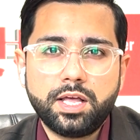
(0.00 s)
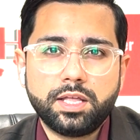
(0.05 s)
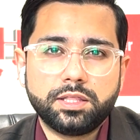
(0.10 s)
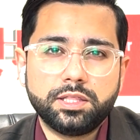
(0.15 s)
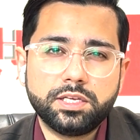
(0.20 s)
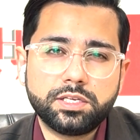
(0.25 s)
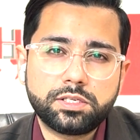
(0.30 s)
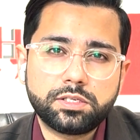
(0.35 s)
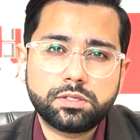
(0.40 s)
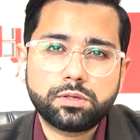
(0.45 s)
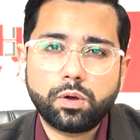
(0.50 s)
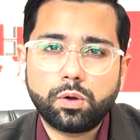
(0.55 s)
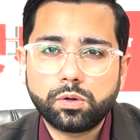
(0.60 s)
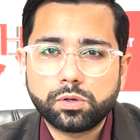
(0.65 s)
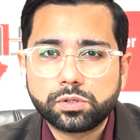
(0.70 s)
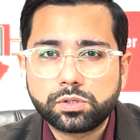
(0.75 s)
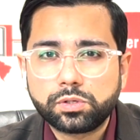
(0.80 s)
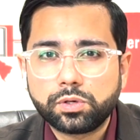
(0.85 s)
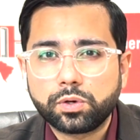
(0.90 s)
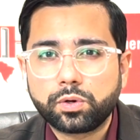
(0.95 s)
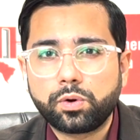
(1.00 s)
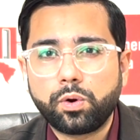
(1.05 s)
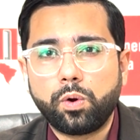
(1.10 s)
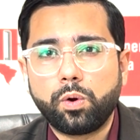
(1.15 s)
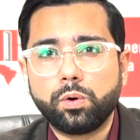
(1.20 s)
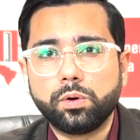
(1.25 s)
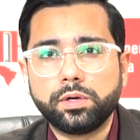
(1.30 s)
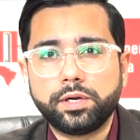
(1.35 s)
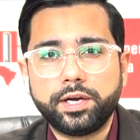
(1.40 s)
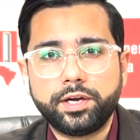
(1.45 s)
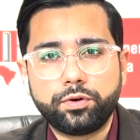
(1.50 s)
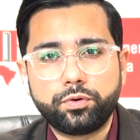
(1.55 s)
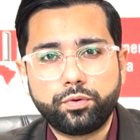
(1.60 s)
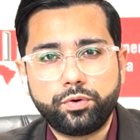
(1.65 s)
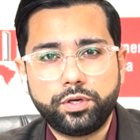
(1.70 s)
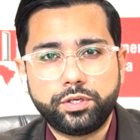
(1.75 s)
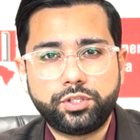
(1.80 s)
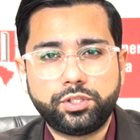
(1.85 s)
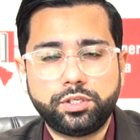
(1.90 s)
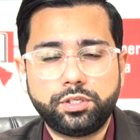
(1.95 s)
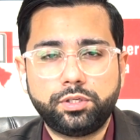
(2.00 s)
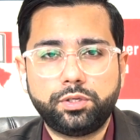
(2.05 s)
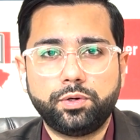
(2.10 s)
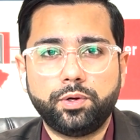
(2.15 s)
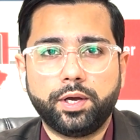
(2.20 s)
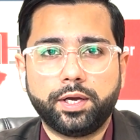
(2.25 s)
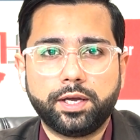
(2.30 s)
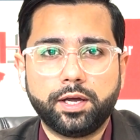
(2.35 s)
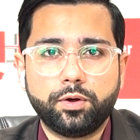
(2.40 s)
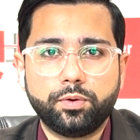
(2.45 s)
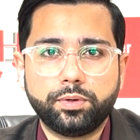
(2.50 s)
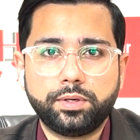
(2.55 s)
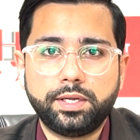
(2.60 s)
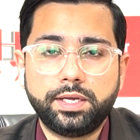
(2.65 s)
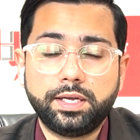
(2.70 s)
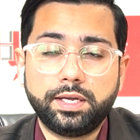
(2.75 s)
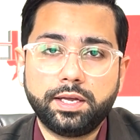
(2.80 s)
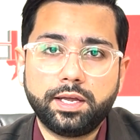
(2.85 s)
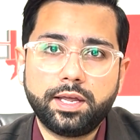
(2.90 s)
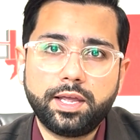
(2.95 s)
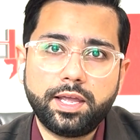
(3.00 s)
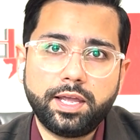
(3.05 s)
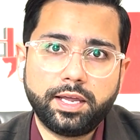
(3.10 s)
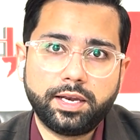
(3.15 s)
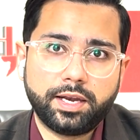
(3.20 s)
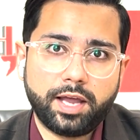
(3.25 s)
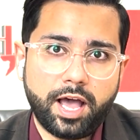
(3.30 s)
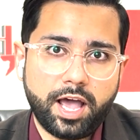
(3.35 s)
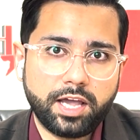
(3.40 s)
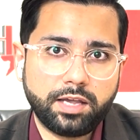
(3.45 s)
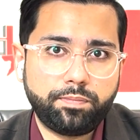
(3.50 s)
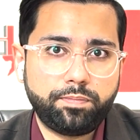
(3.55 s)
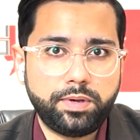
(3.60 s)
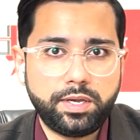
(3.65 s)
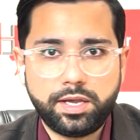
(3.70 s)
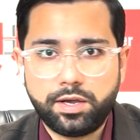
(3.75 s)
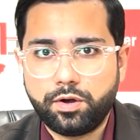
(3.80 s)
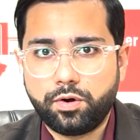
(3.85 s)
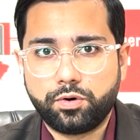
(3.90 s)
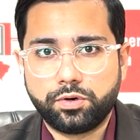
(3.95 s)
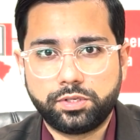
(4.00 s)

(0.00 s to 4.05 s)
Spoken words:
This is also called Introduction to Accounting in IPA or